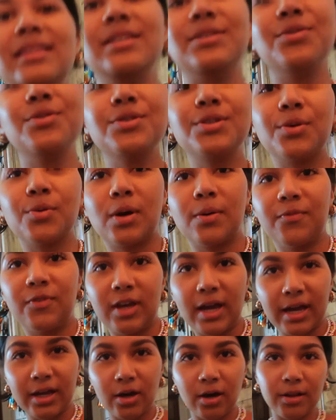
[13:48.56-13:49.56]
These are so comfy.
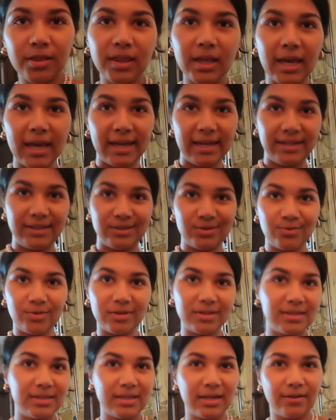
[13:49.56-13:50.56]
I got the Hanes
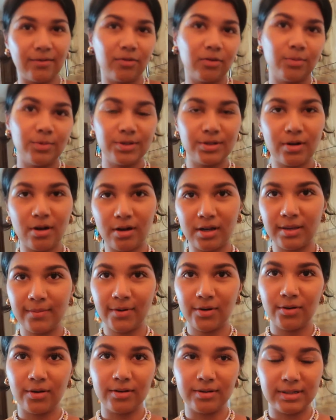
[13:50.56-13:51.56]
ones that everyone was talking
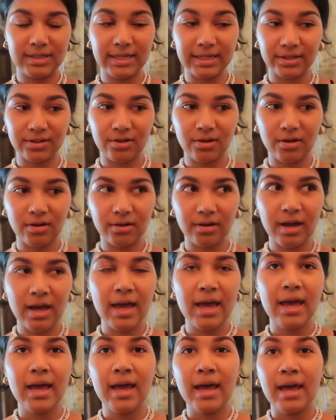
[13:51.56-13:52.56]
about on TikTok
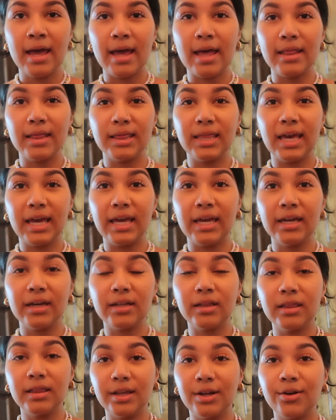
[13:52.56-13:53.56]
and they
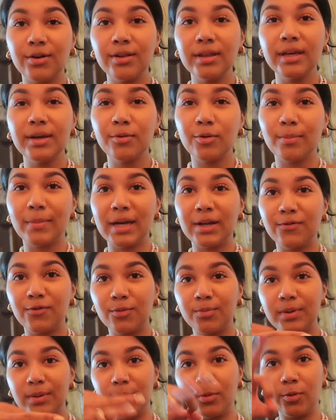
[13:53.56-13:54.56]
literally were made
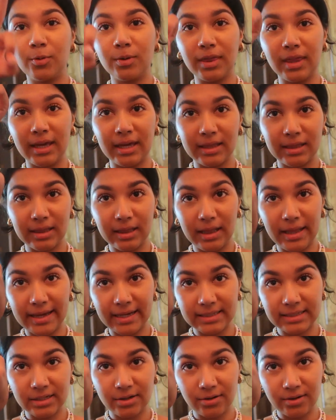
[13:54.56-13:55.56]
for people with like
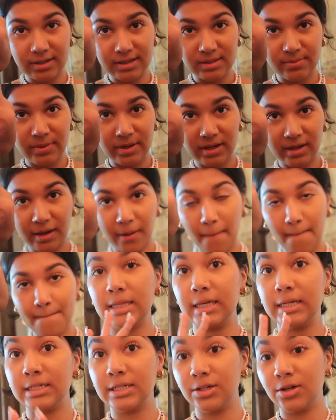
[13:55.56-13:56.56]
legs that are this big.
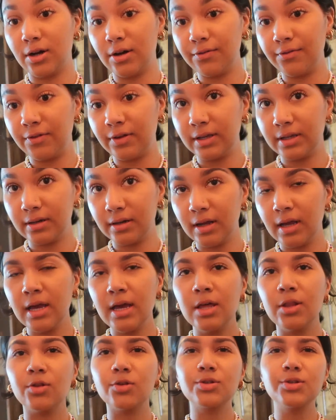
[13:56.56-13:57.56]
They did not fit.
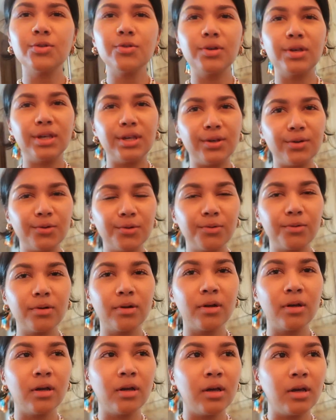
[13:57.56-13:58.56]
They're still cute.
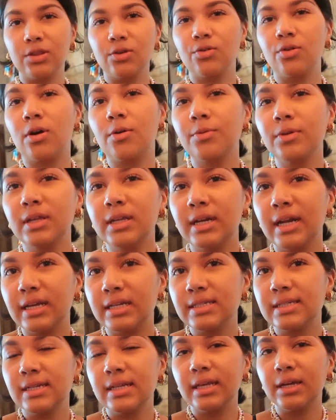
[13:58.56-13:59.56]
They're not really
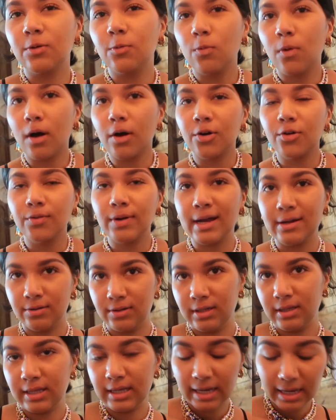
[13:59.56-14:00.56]
nice to like walk around
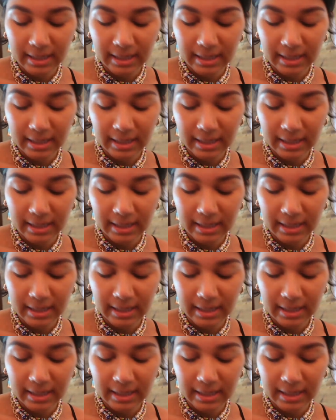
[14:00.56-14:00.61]
in. They